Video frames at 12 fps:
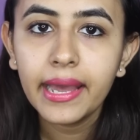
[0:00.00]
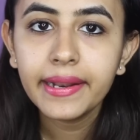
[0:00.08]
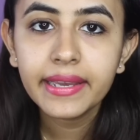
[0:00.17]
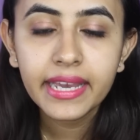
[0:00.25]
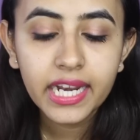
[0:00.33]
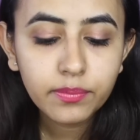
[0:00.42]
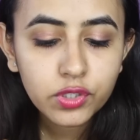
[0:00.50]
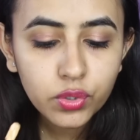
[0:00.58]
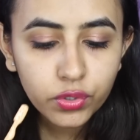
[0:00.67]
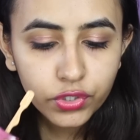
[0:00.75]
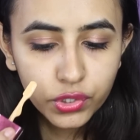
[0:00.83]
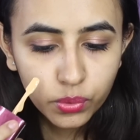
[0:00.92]
And again, I'm
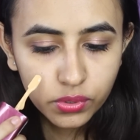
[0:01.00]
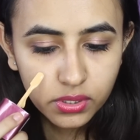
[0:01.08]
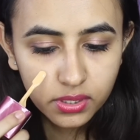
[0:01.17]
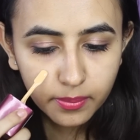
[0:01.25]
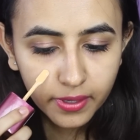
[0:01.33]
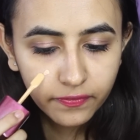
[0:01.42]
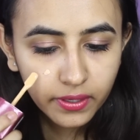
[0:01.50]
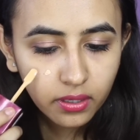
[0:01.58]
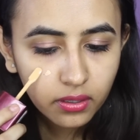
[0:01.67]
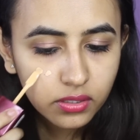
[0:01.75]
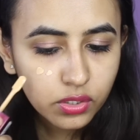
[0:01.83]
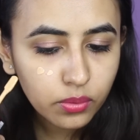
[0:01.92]
just going to use my
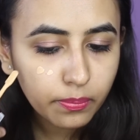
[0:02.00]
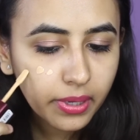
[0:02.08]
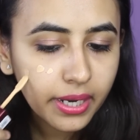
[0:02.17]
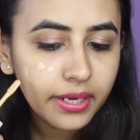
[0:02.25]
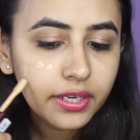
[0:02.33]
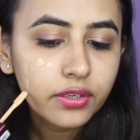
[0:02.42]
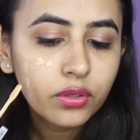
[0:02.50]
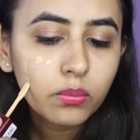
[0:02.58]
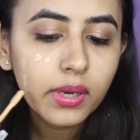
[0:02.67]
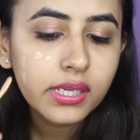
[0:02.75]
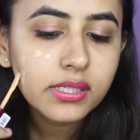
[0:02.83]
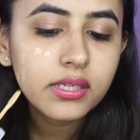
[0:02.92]
fingers to blend it into
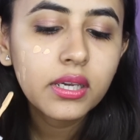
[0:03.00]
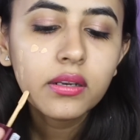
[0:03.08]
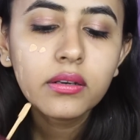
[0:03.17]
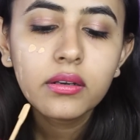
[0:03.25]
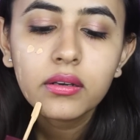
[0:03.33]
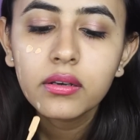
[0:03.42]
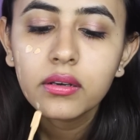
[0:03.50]
my skin.